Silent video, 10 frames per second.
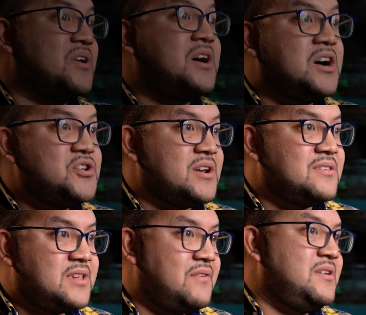
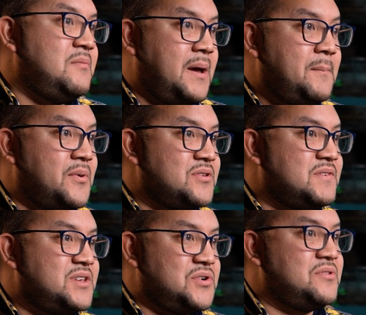170 members of
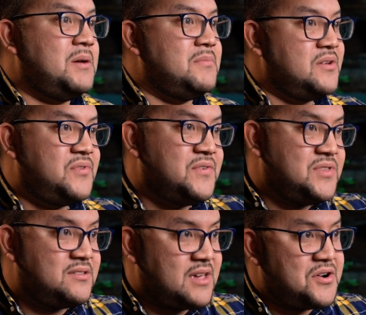the General Assembly,
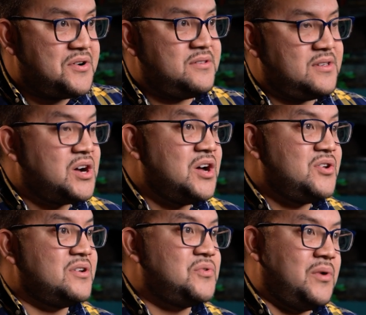50 senators and
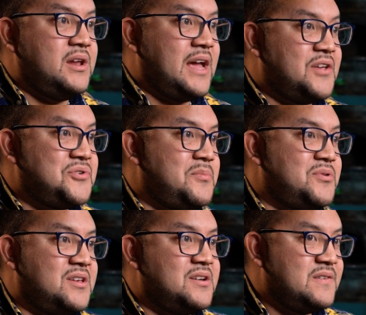120 House
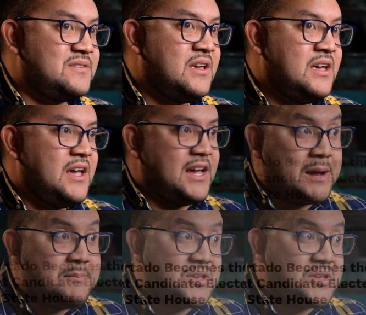representatives, and I'm